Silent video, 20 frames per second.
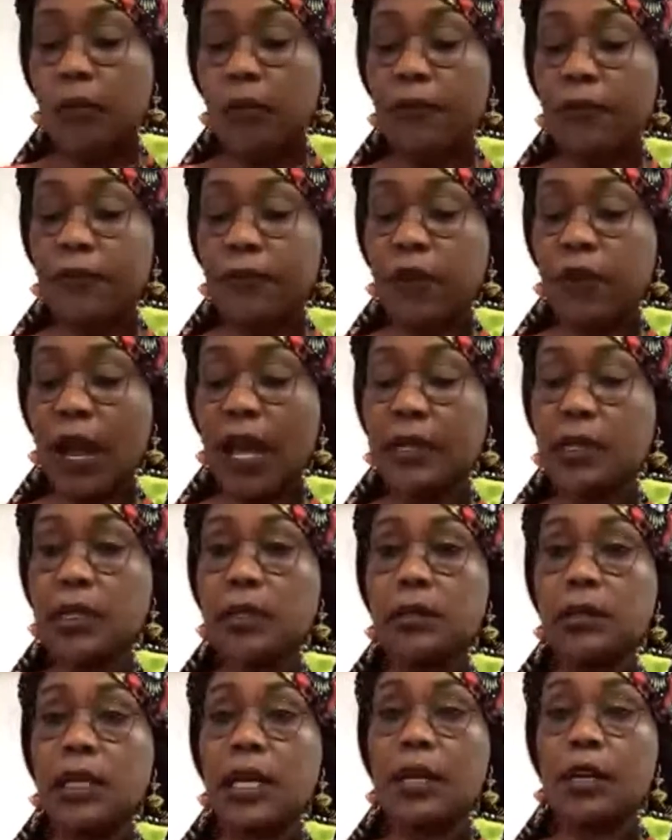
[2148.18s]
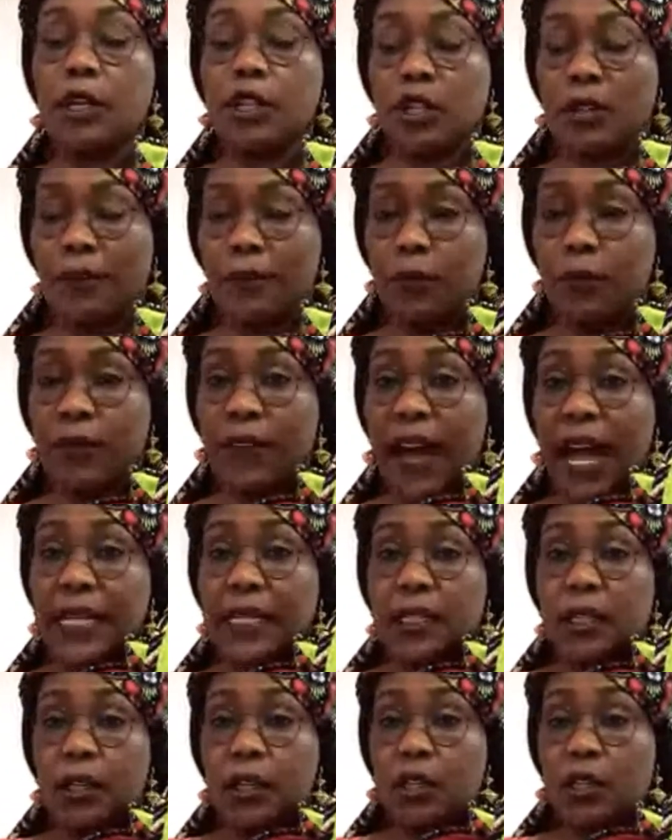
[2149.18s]
We've had
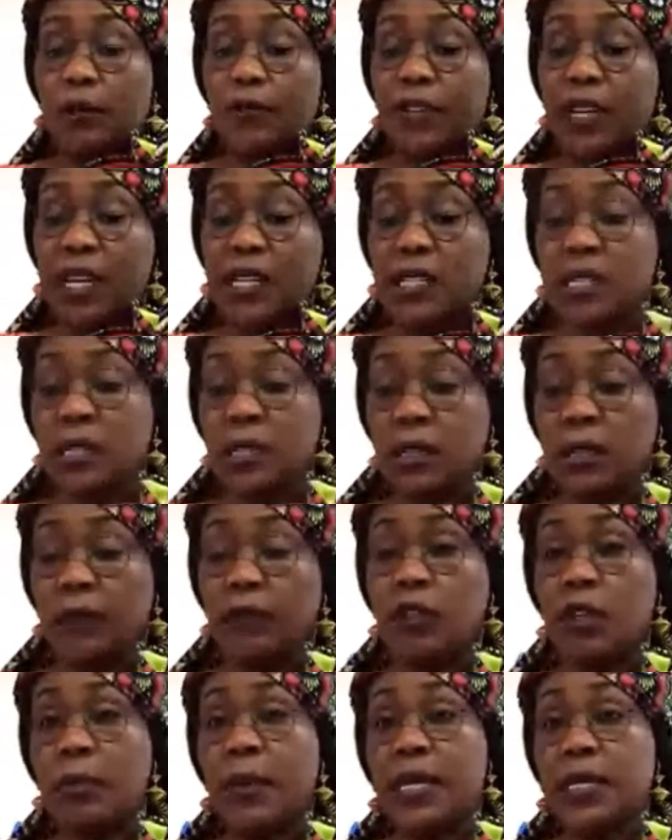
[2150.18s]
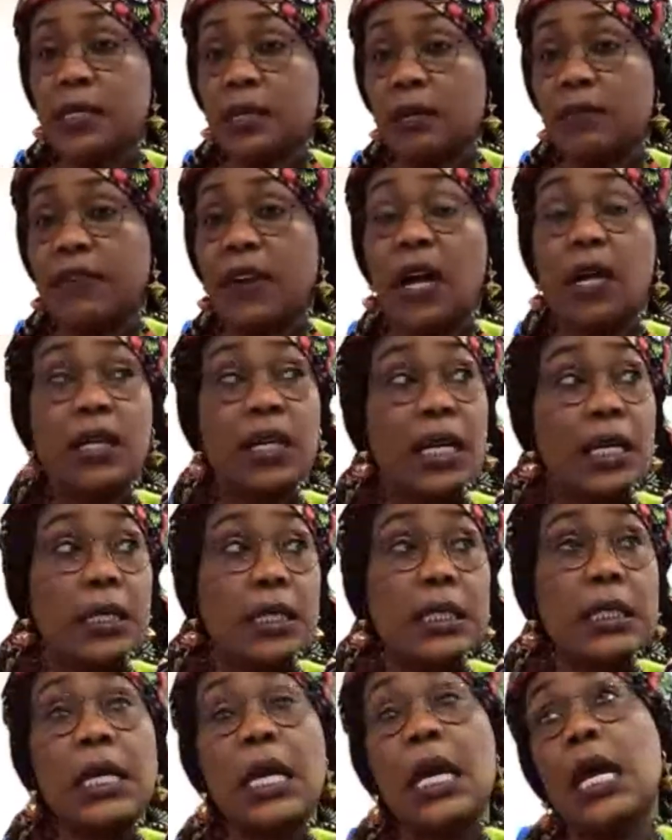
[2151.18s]
a lot of cases of domestic
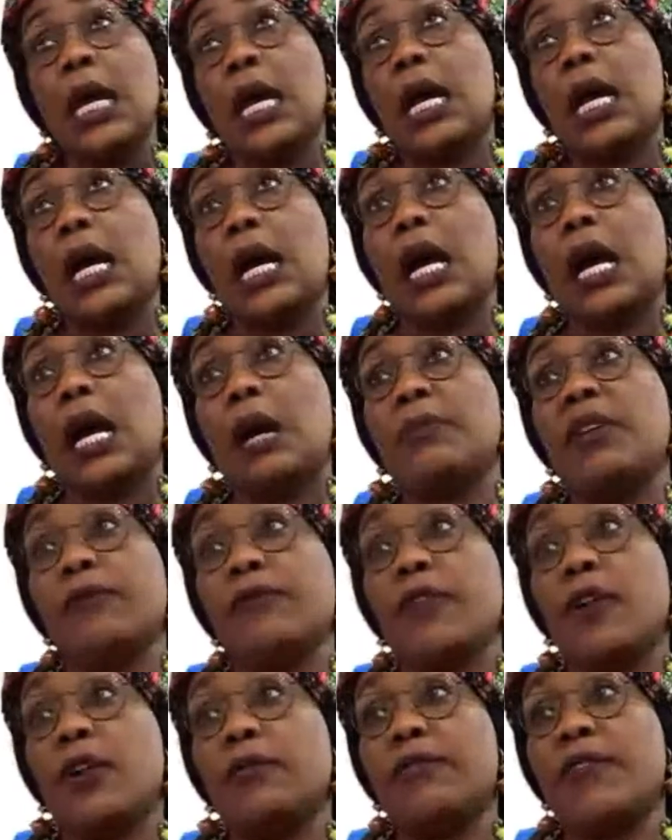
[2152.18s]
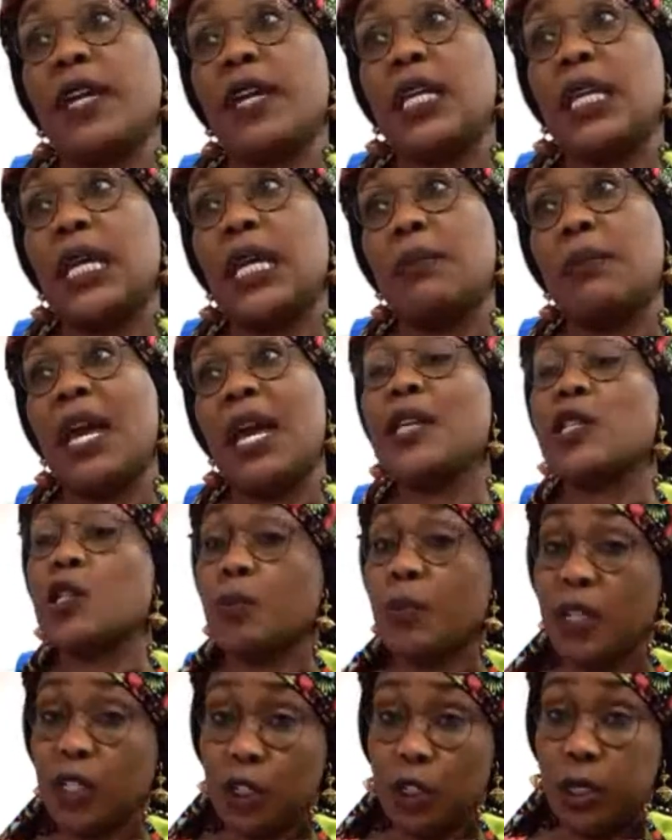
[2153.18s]
violence involving
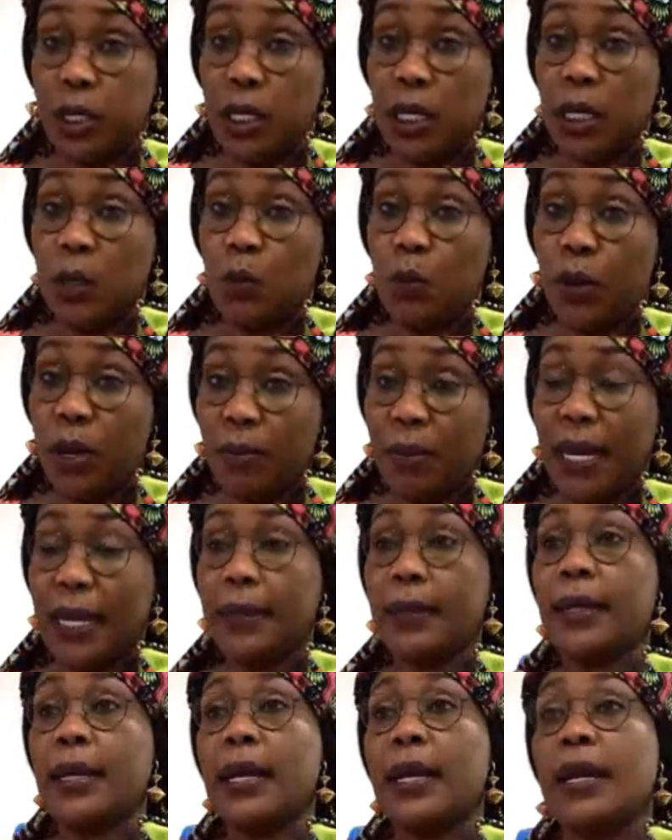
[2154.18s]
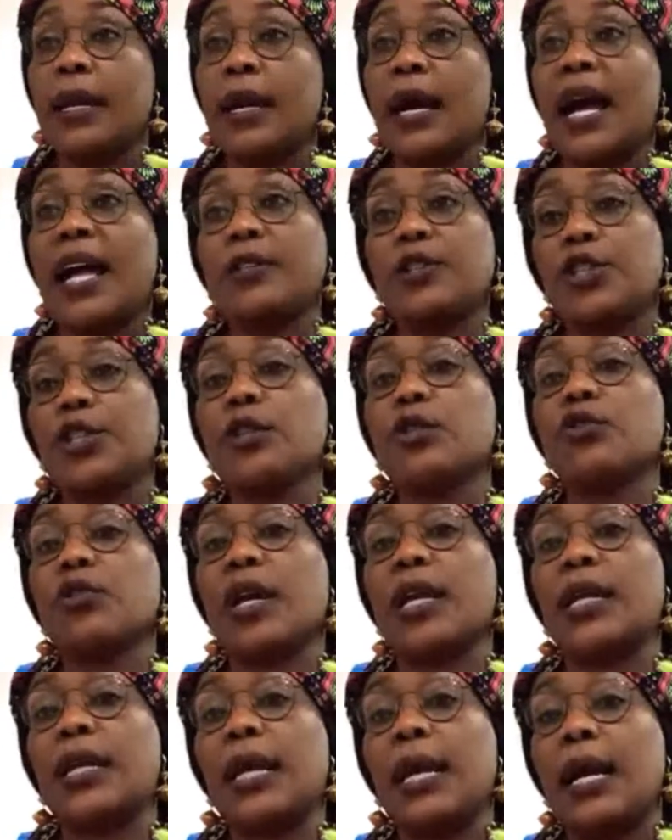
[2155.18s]
especially women and
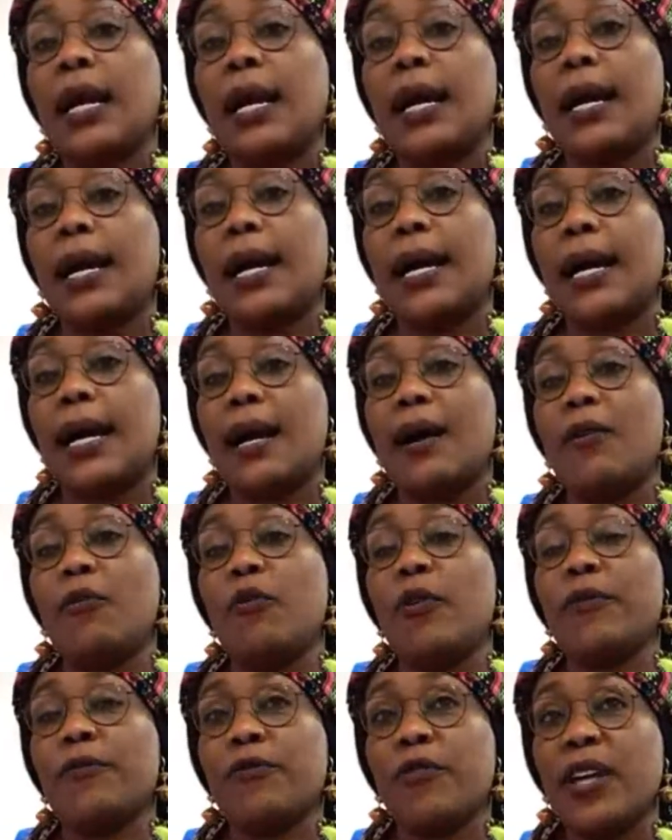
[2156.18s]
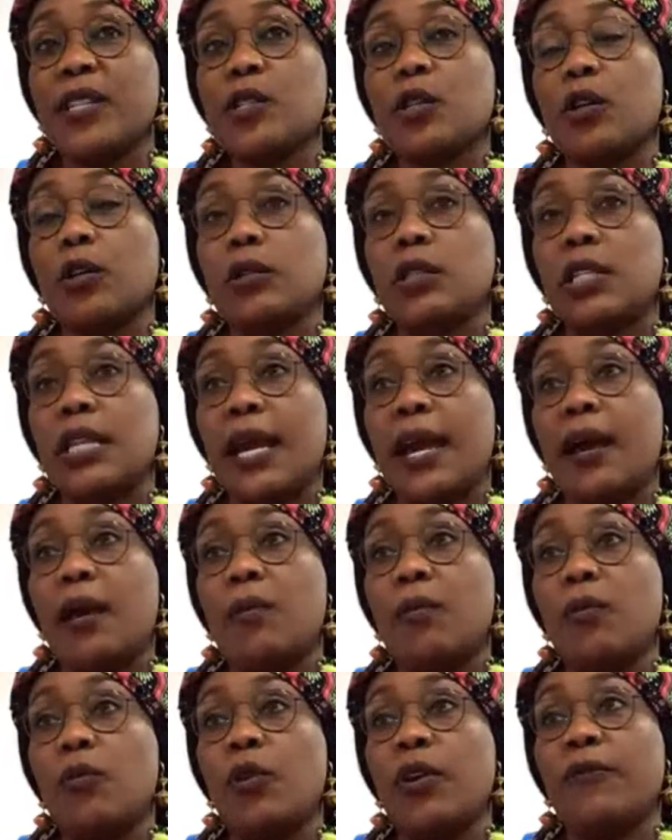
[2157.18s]
children. We've rescued them.
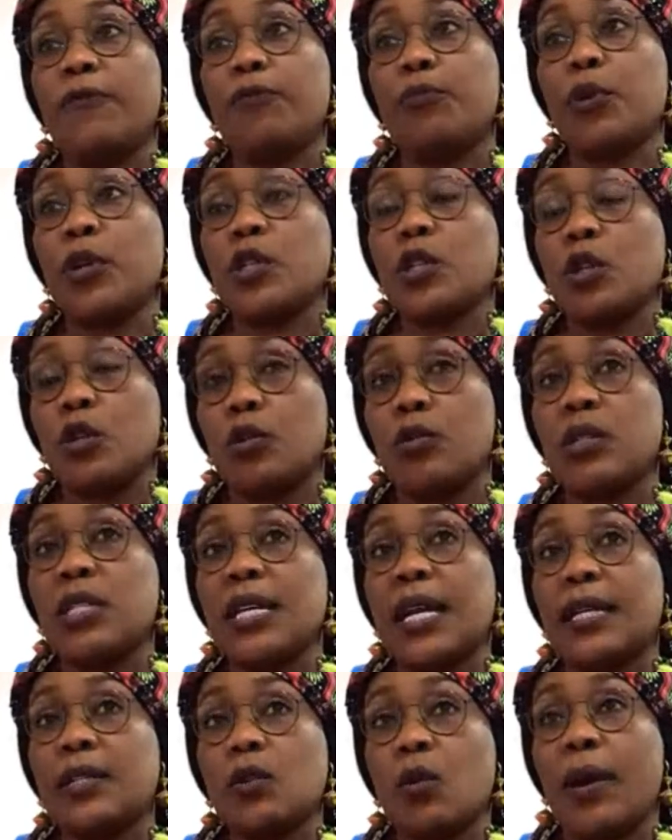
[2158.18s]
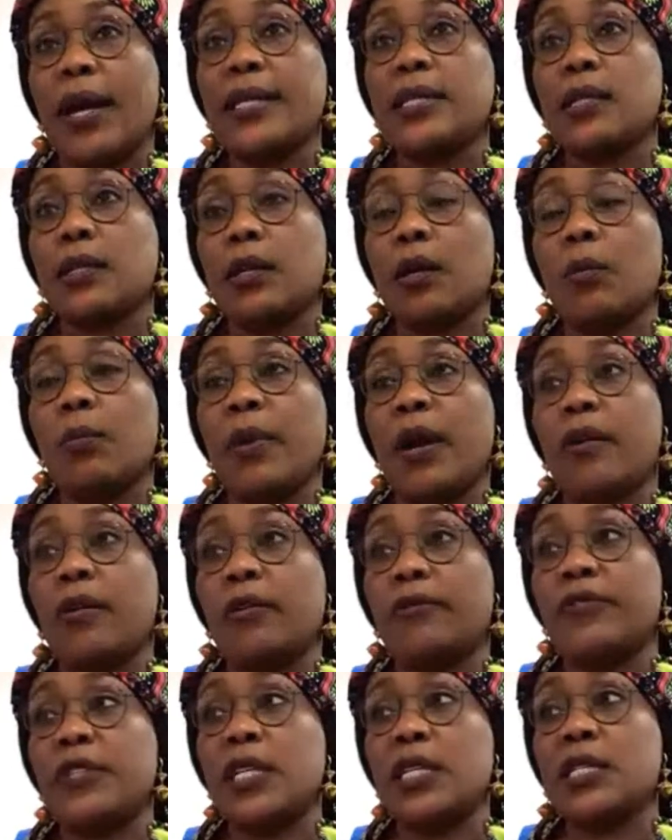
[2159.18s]
We've prosecuted quite a number of
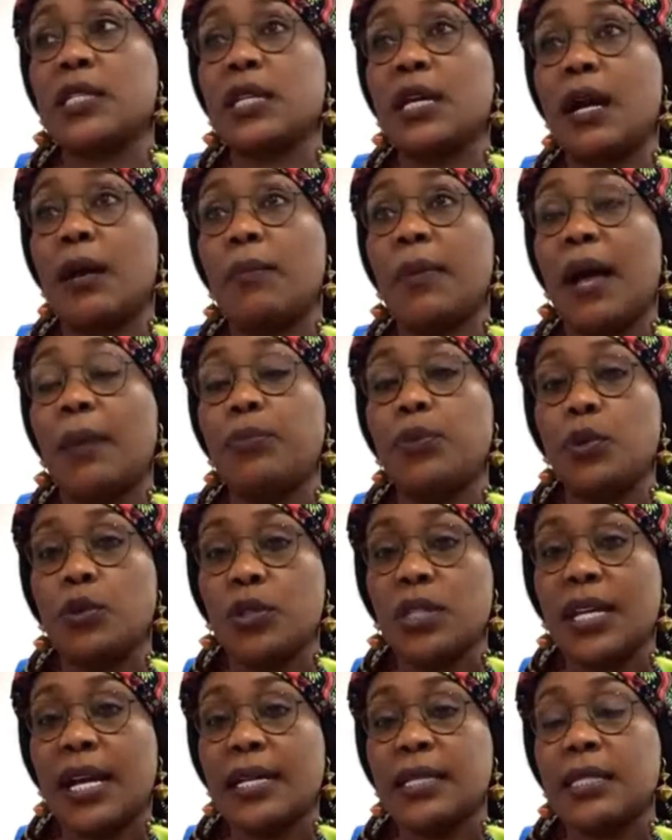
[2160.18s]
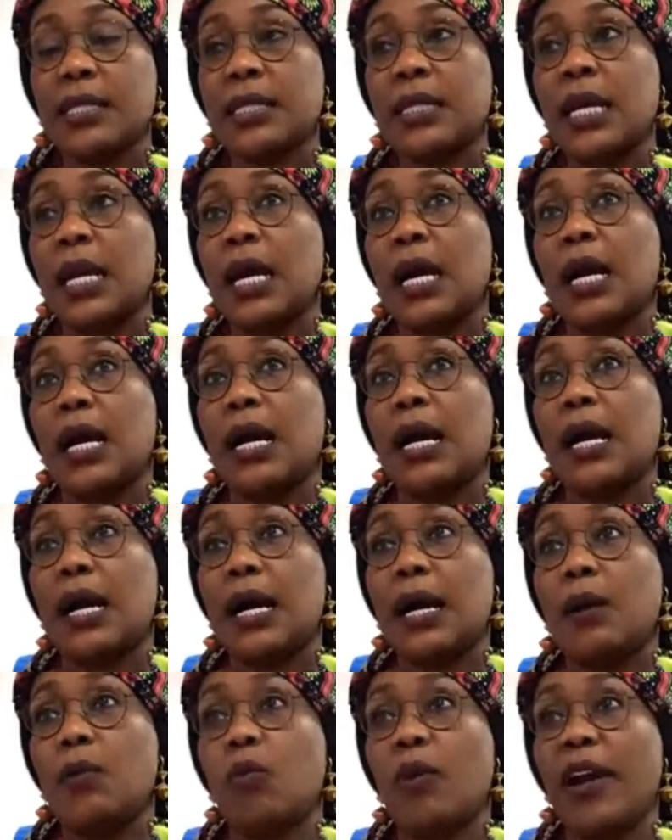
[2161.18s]
these abusers,
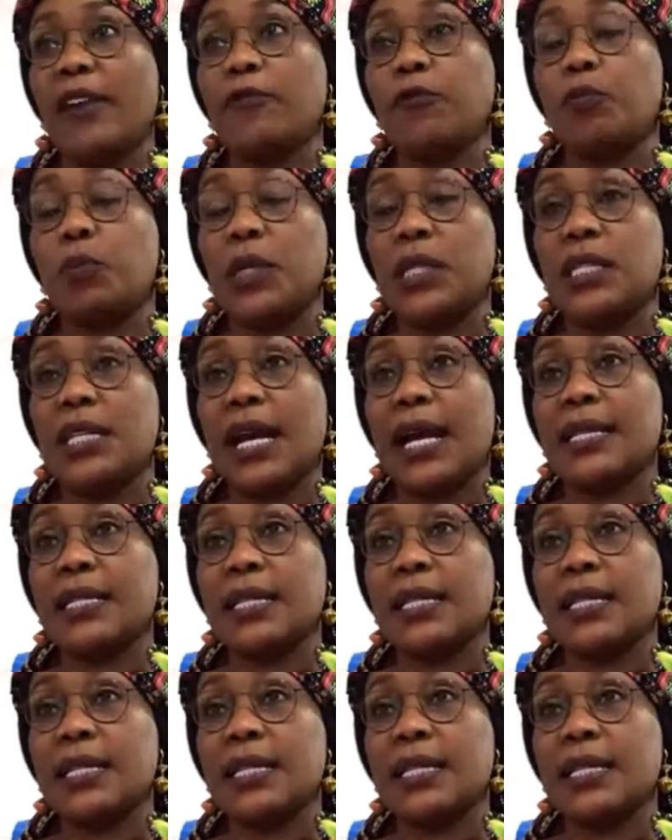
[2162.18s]
wife beaters